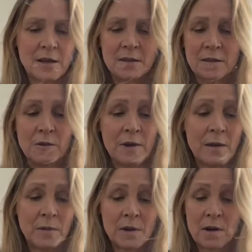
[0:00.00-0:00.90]
I just
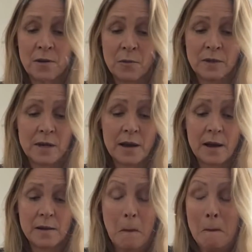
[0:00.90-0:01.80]
grabbed all the ones I
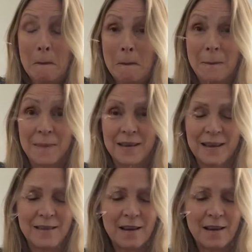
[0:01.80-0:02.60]
had in